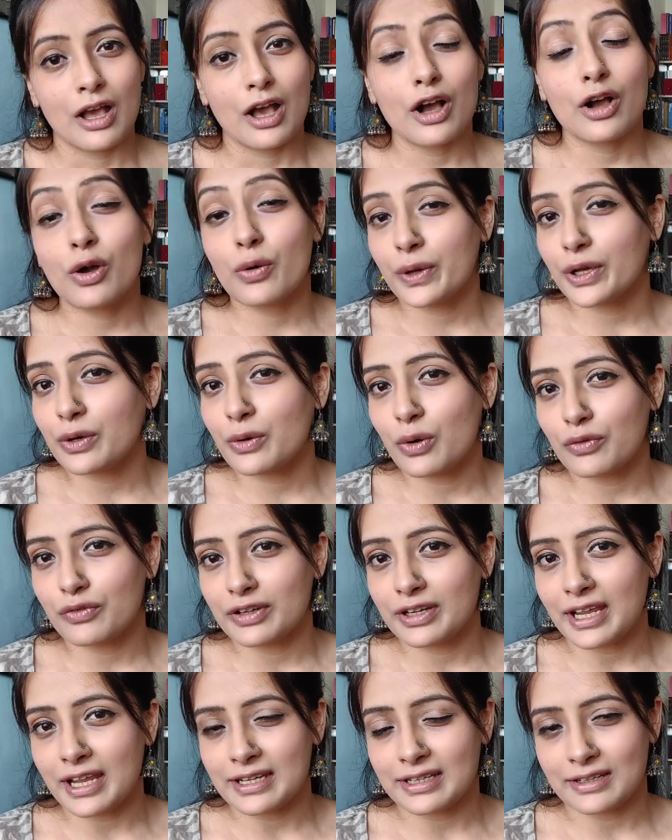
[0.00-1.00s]
A quick
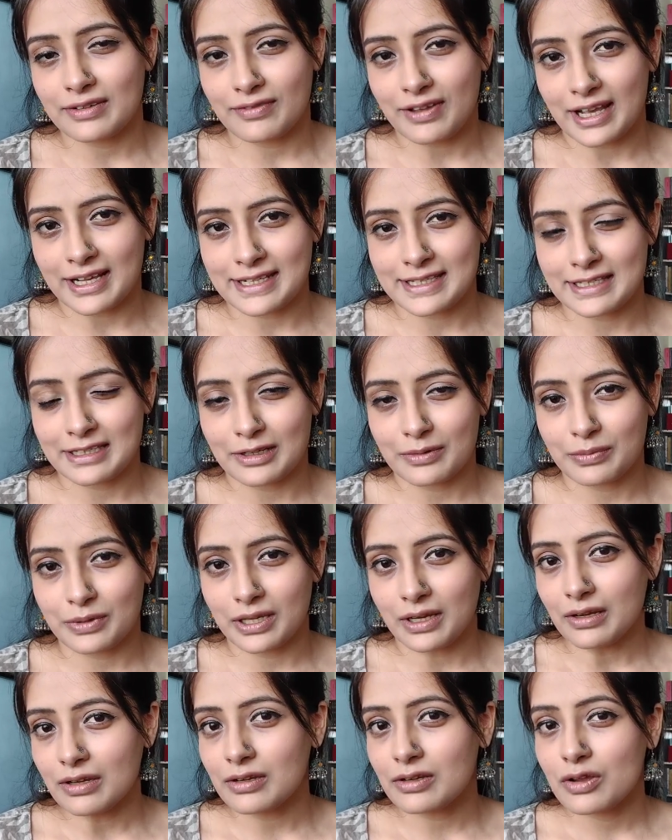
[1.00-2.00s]
COVID-19 vaccine
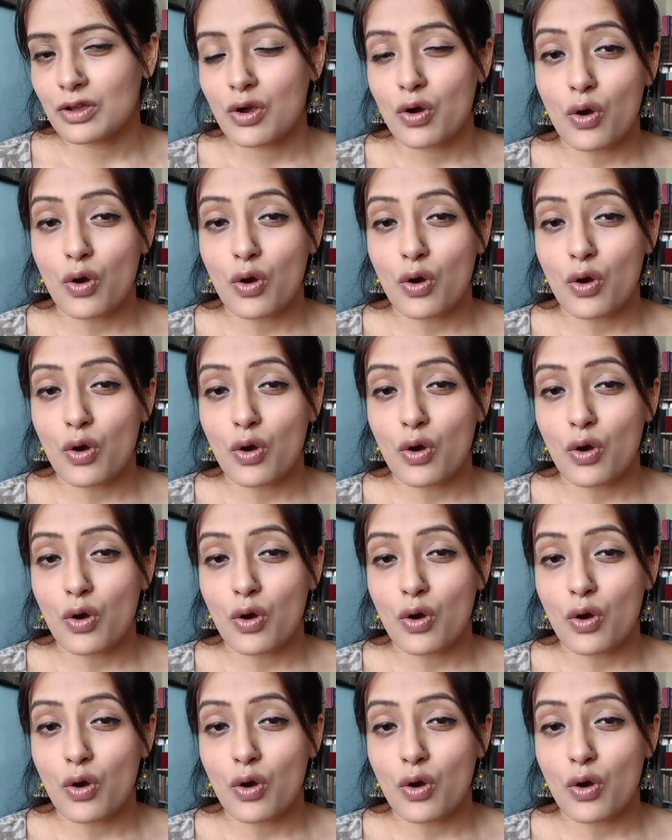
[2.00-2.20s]
update.